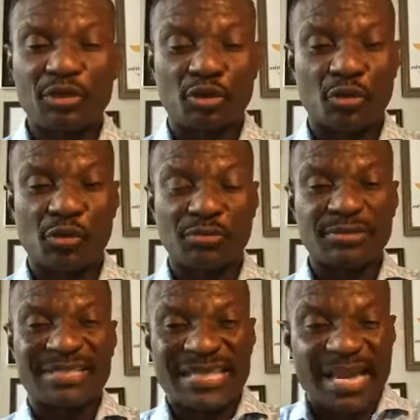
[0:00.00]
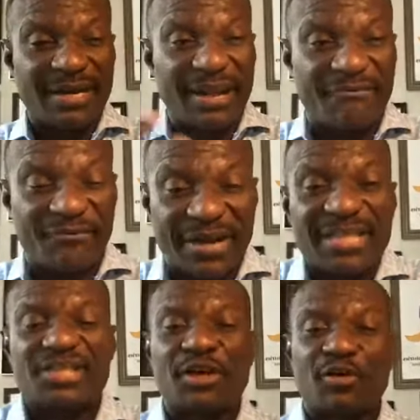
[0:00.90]
to send a
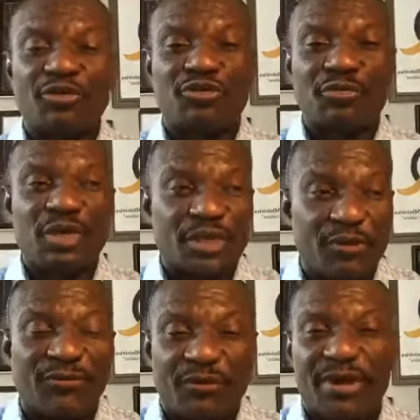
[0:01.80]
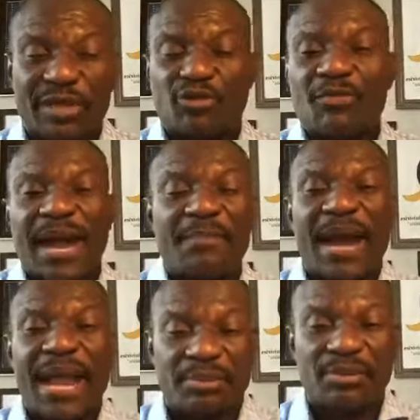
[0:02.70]
financial contribution for us to buy
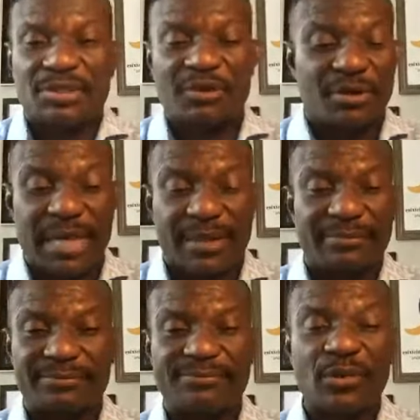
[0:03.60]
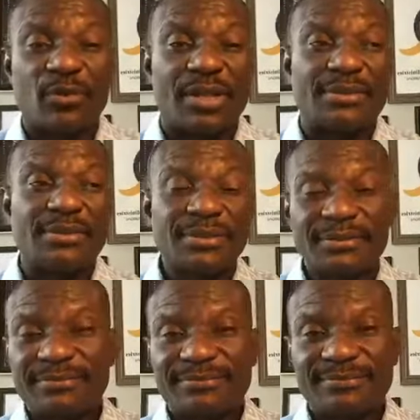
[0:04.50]
Bibles and all that. Well,
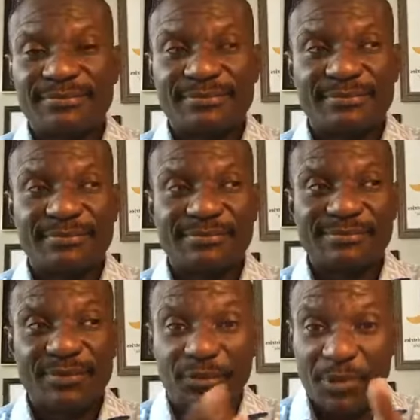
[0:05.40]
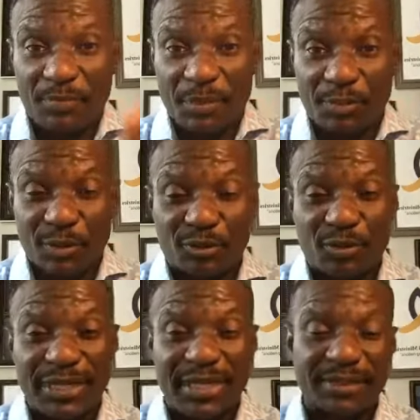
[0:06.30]
three people or
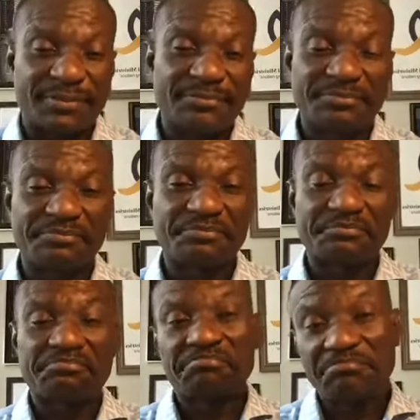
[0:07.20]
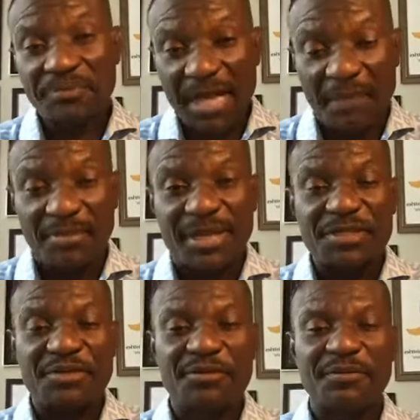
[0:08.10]
so did. God
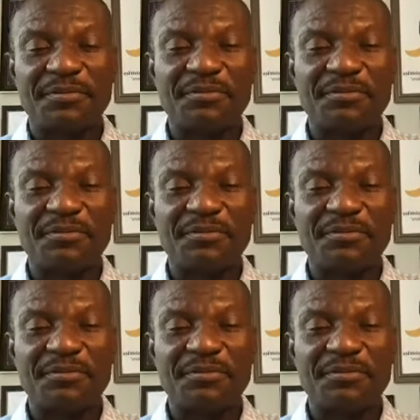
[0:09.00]
bless you.